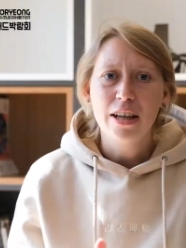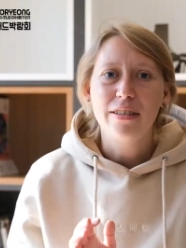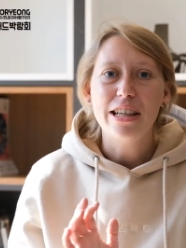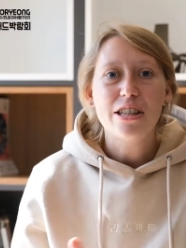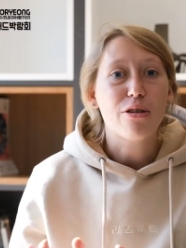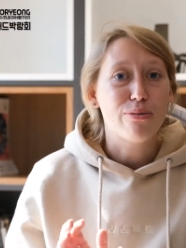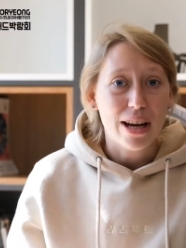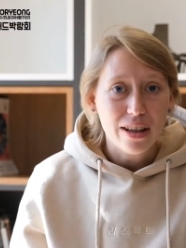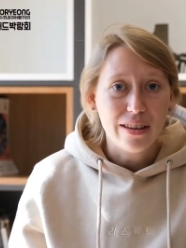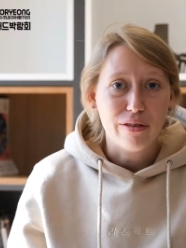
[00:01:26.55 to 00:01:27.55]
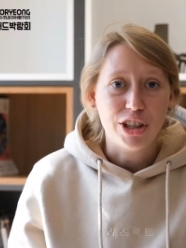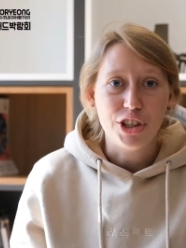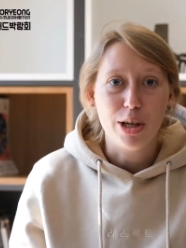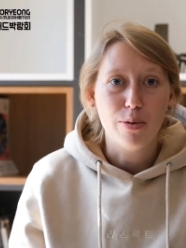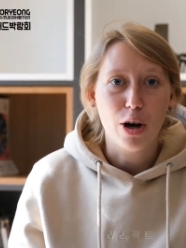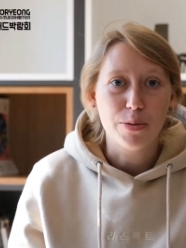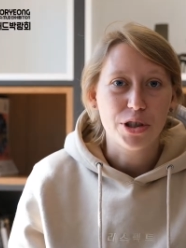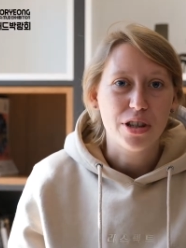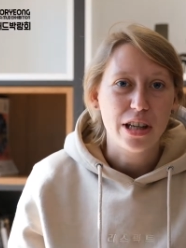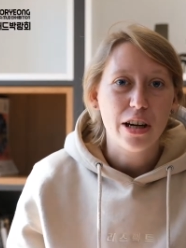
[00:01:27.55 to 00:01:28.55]
These are relatively cheap
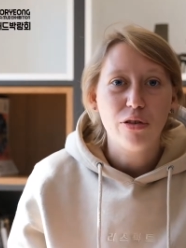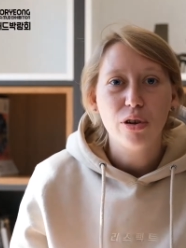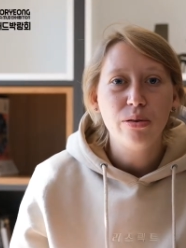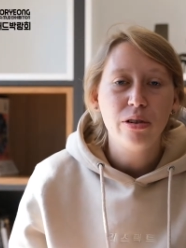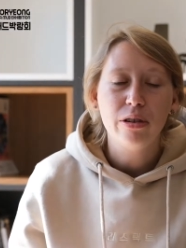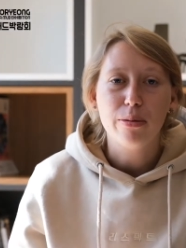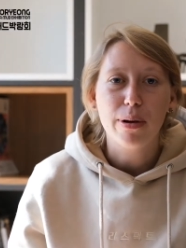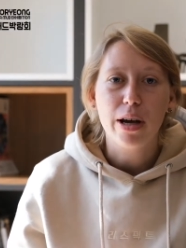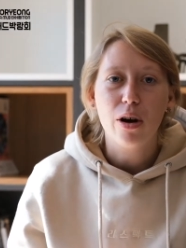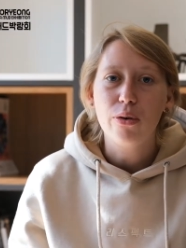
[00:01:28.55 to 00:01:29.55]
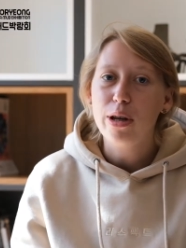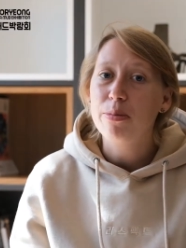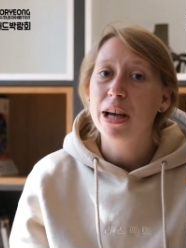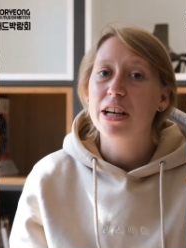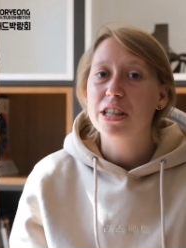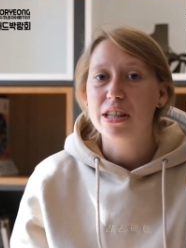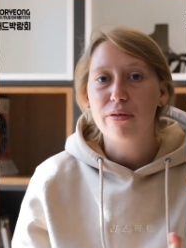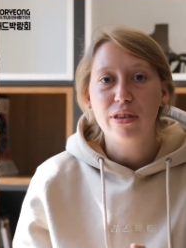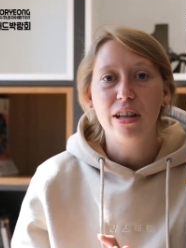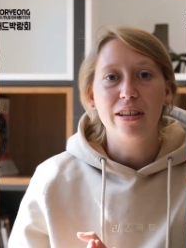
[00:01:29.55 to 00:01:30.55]
options, and in total you might only pay
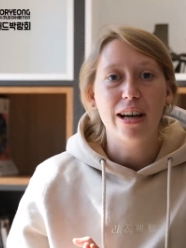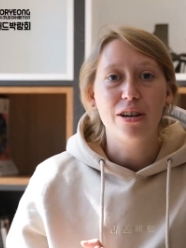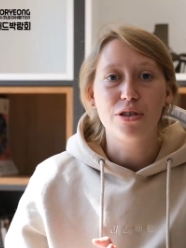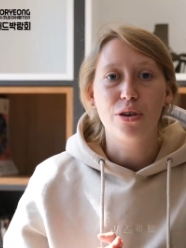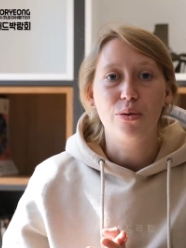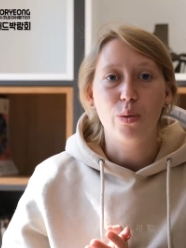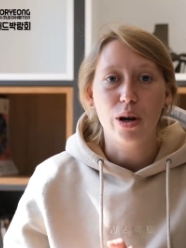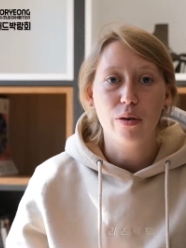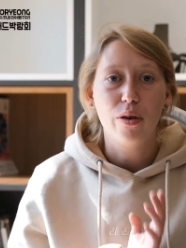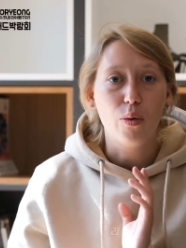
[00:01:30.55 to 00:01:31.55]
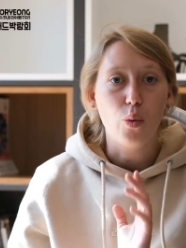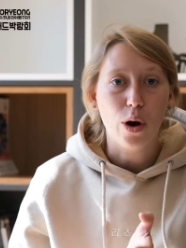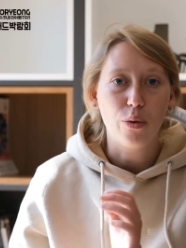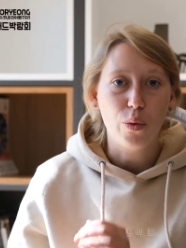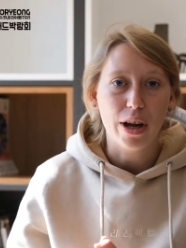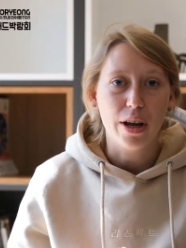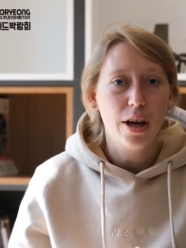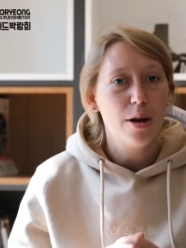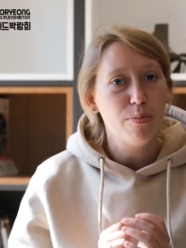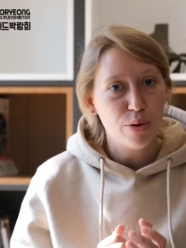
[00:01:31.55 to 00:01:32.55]
seventeen thousand won one way.
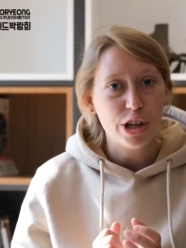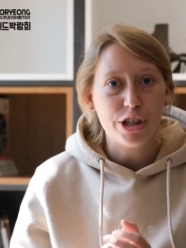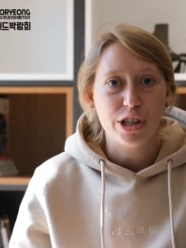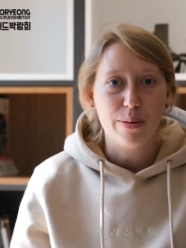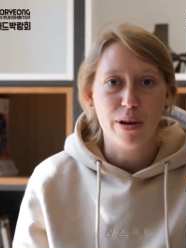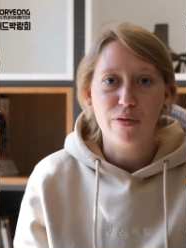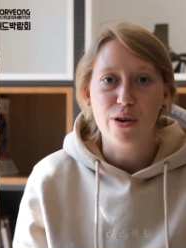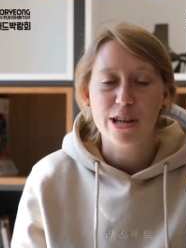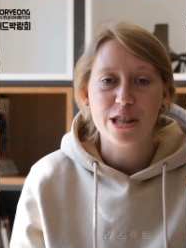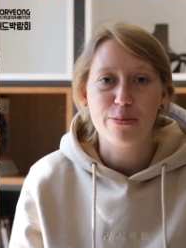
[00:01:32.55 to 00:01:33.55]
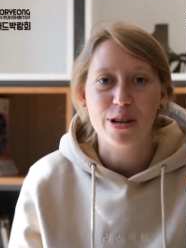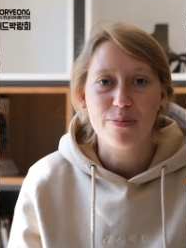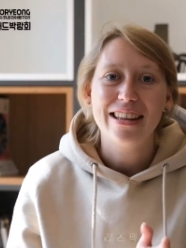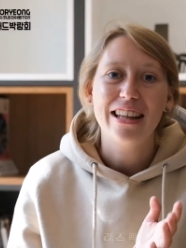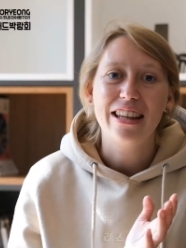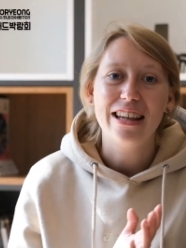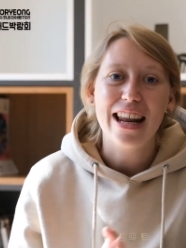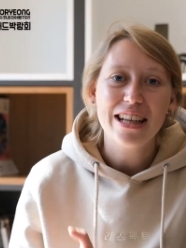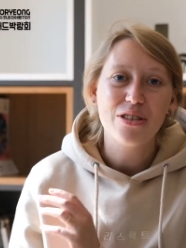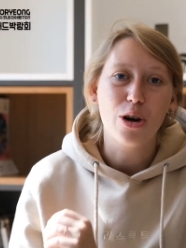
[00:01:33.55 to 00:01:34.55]
Pretty cheap if you ask me. Then the
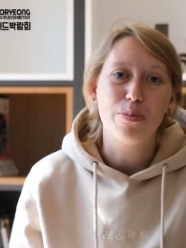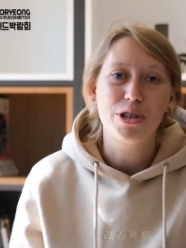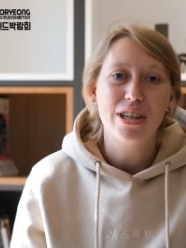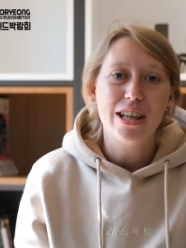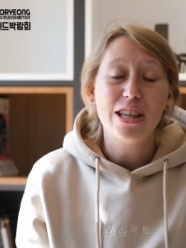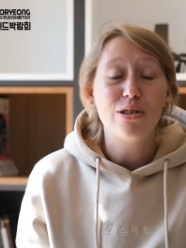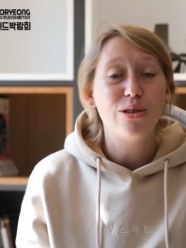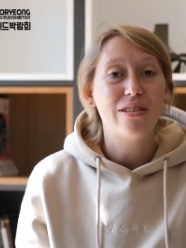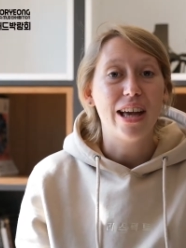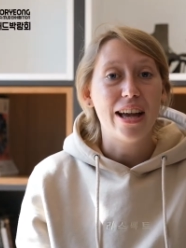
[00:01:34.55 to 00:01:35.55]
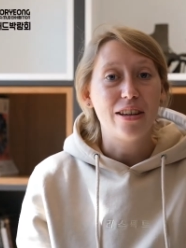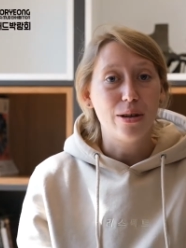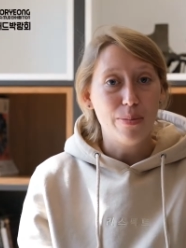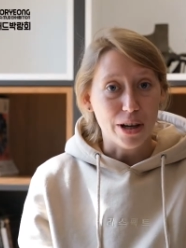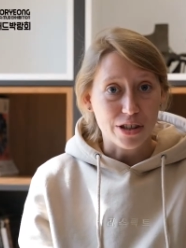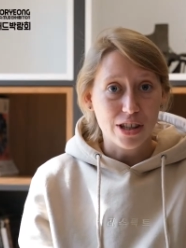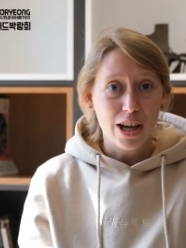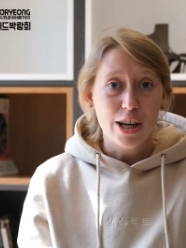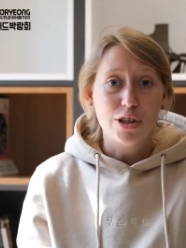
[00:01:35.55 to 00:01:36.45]
next option is to take the bus.